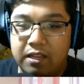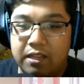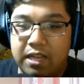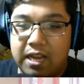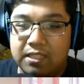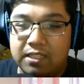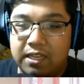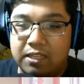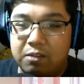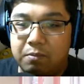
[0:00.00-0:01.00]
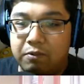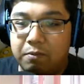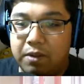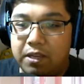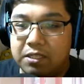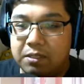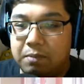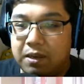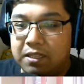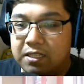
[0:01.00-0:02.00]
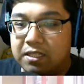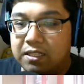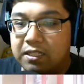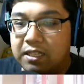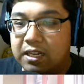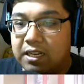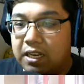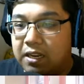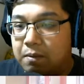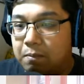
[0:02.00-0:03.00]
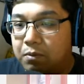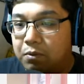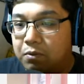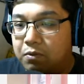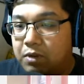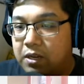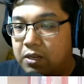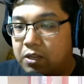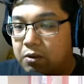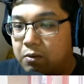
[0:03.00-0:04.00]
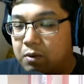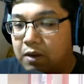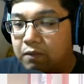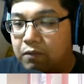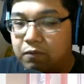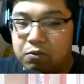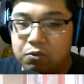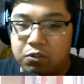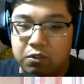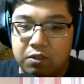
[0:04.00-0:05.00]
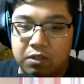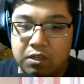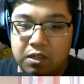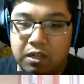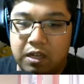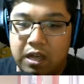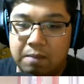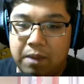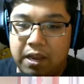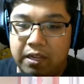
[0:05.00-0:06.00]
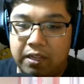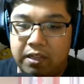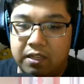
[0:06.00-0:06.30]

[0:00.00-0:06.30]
The last yet to be replaced by the sickening blue-green hue of the future. I bathe.